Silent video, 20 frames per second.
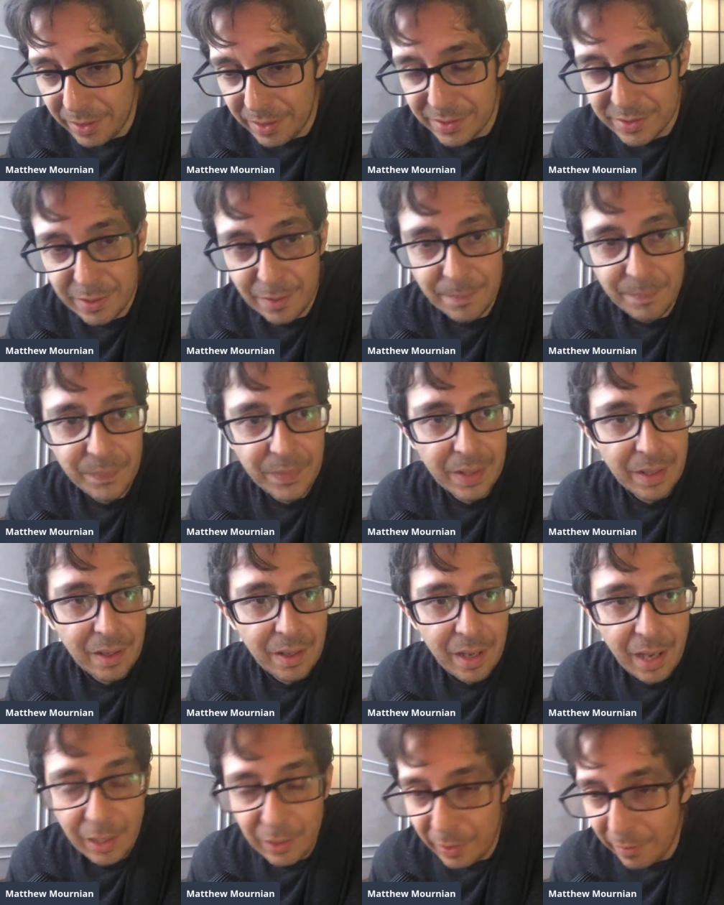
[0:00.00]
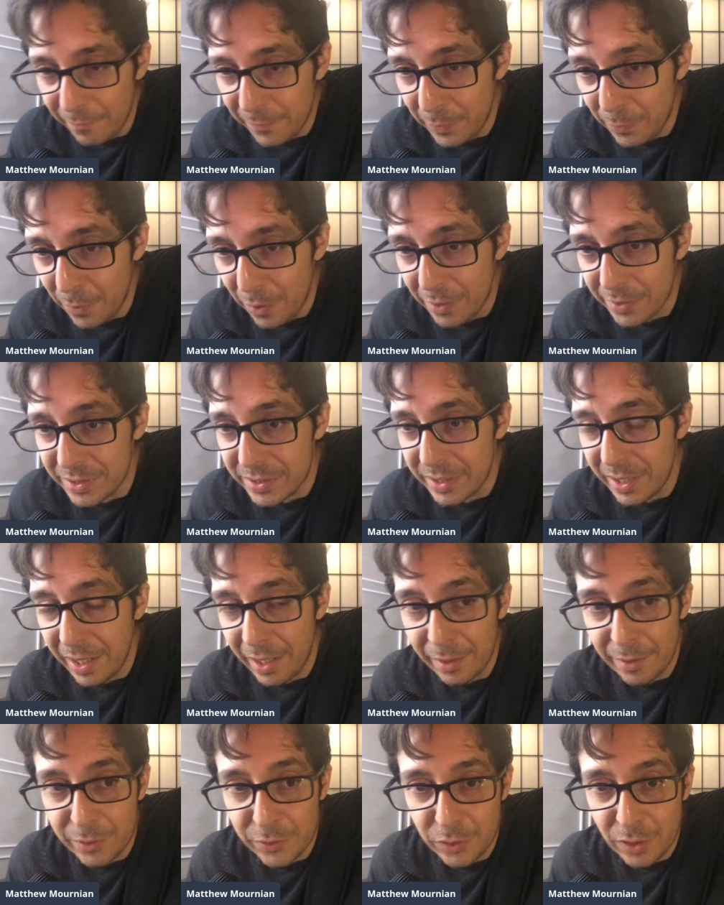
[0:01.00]
So I love you all. Stay out
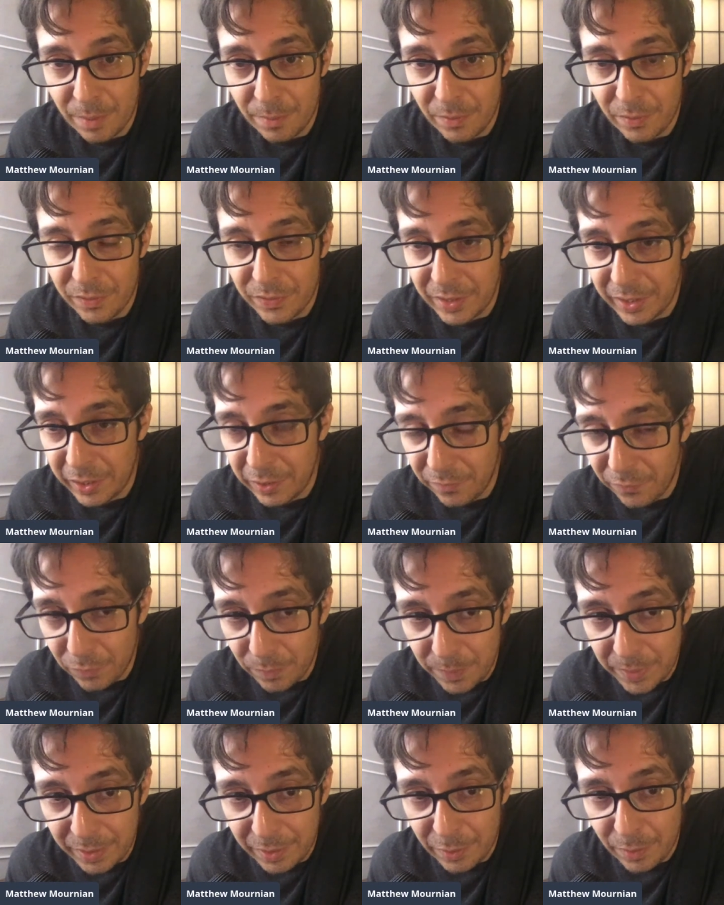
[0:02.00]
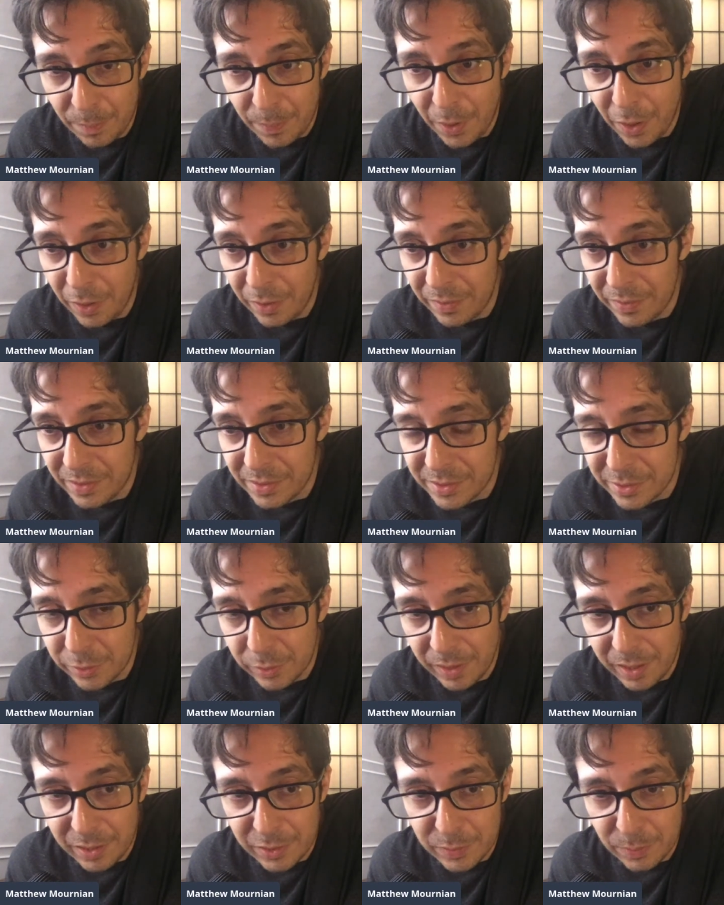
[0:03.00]
of trouble. Thank you for being a part of this
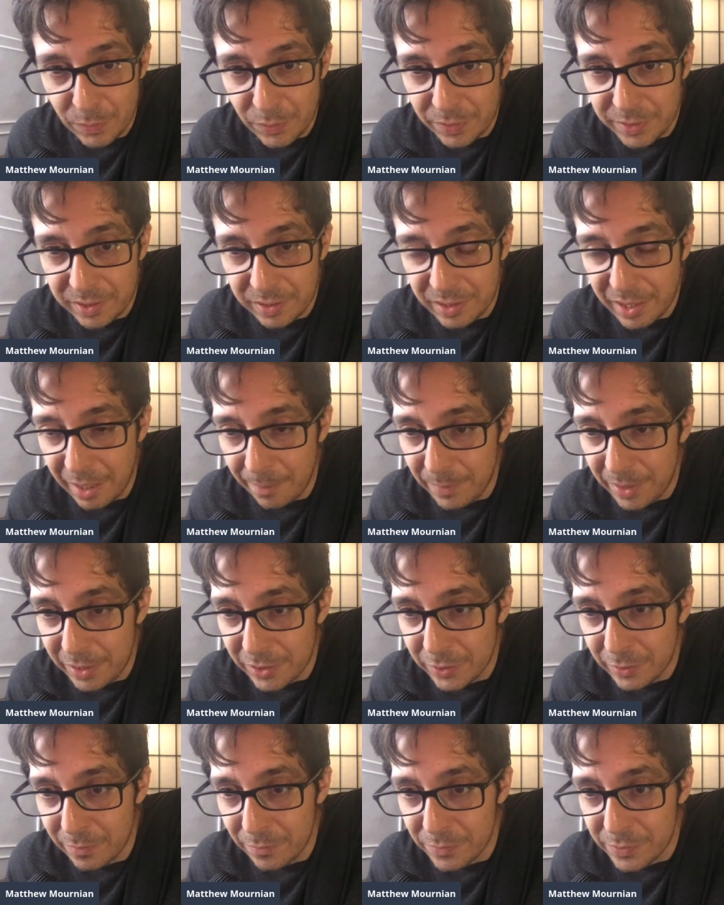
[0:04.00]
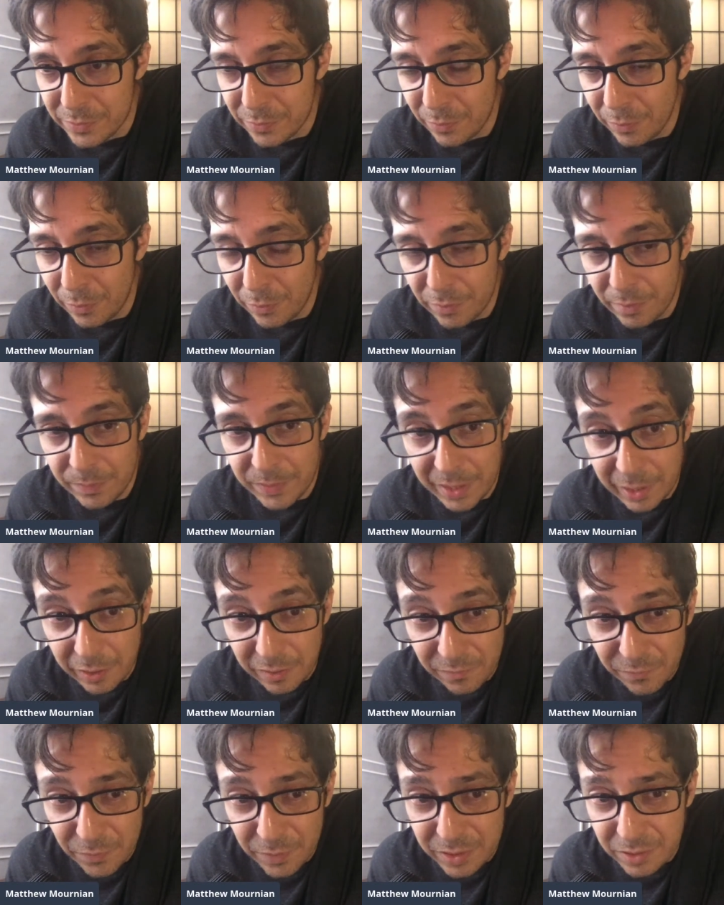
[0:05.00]
strange multidimensional soul group. Thank you
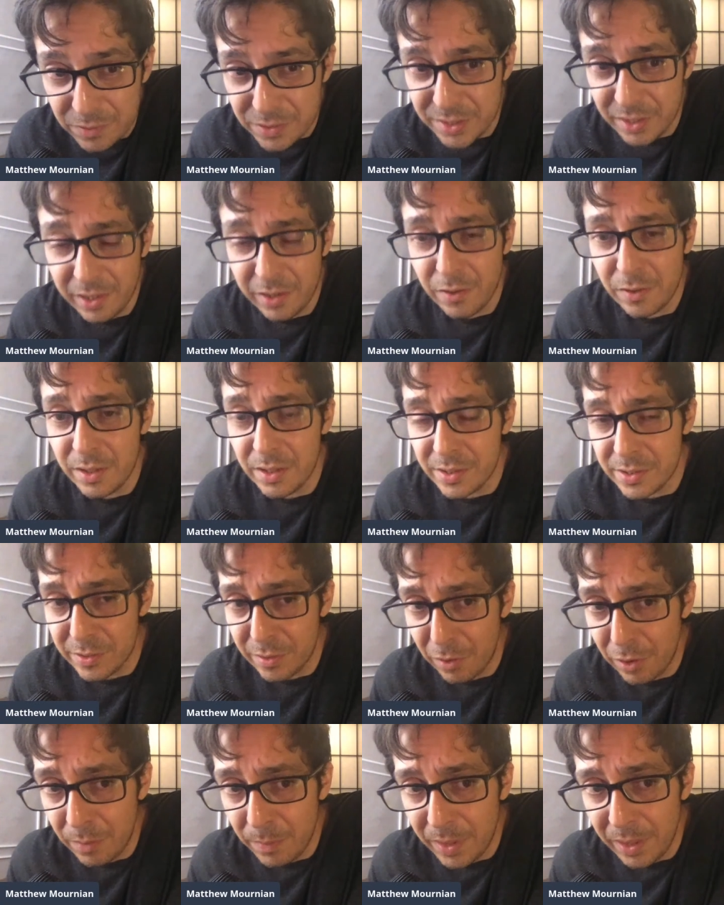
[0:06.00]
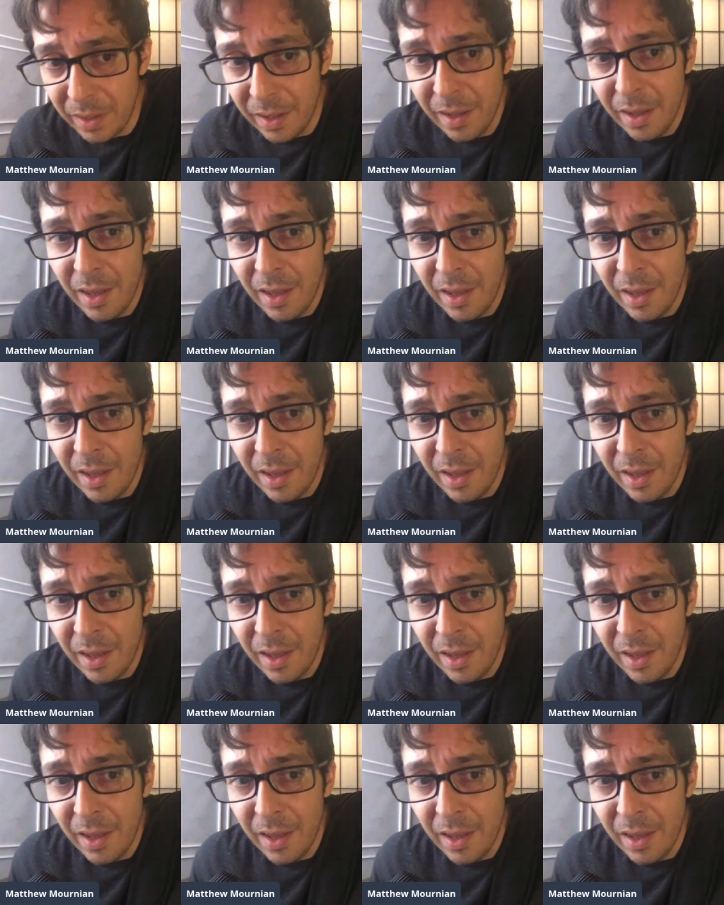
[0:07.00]
for using your discernment.